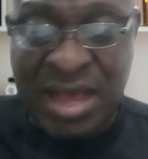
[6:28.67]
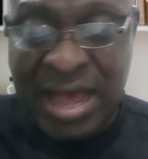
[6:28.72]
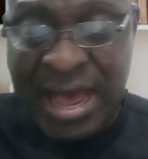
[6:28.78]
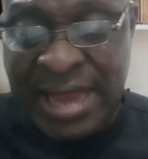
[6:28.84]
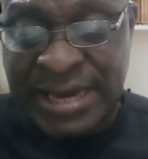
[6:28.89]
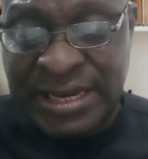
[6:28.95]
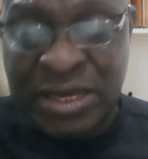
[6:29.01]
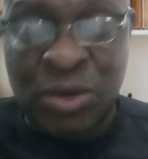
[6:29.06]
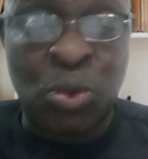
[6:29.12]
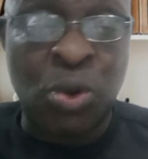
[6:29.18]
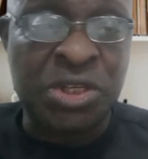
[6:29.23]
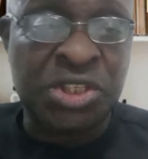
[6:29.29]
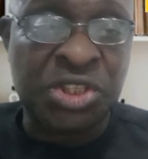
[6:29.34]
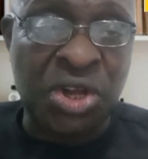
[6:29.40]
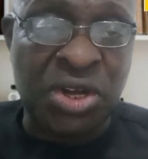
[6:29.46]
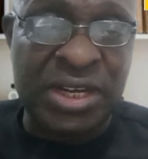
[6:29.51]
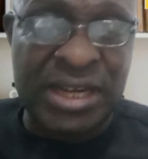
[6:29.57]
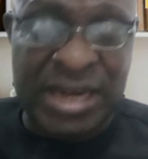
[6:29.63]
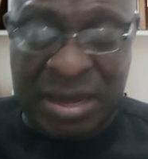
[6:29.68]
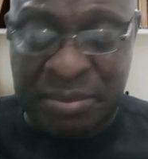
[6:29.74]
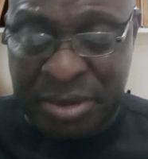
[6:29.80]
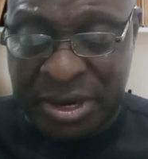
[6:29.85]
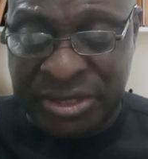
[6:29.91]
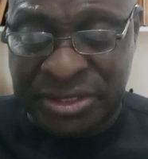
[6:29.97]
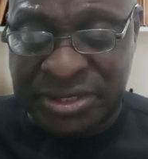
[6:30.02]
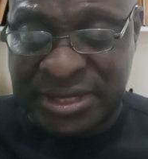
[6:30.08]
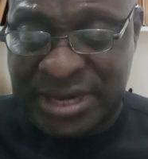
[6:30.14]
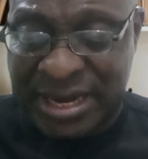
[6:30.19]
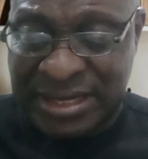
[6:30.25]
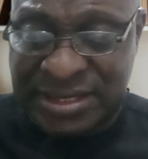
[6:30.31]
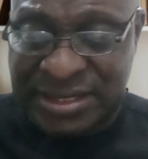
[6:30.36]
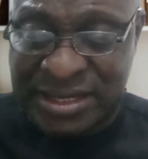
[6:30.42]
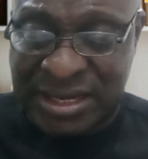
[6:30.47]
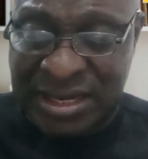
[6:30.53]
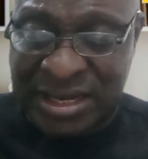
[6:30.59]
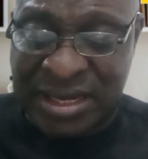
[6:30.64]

And he was talking about that.